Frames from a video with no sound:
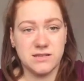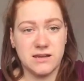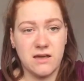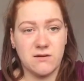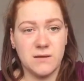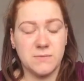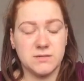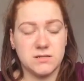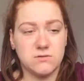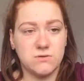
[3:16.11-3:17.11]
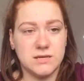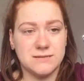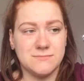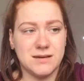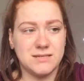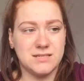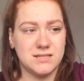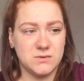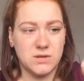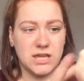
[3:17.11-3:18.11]
So nail clippers are always a must
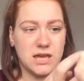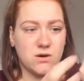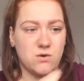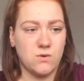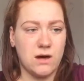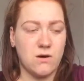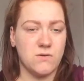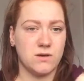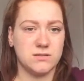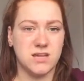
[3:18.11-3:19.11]
when you get caught out on those